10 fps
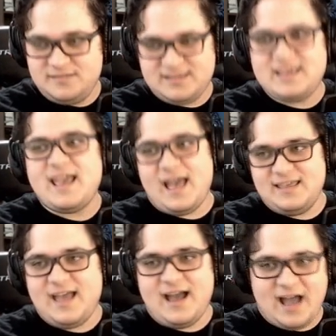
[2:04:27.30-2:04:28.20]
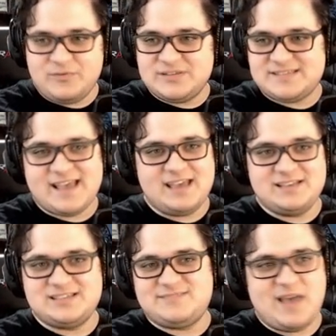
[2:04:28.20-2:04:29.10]
Yeah, yeah. I would say
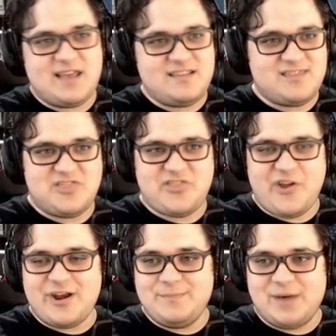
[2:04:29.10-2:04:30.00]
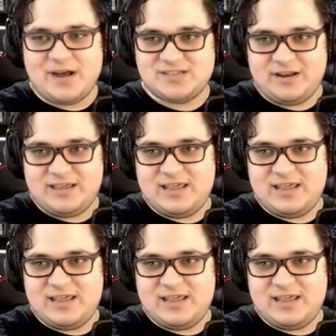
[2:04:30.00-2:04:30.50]
spend thirty bucks on it.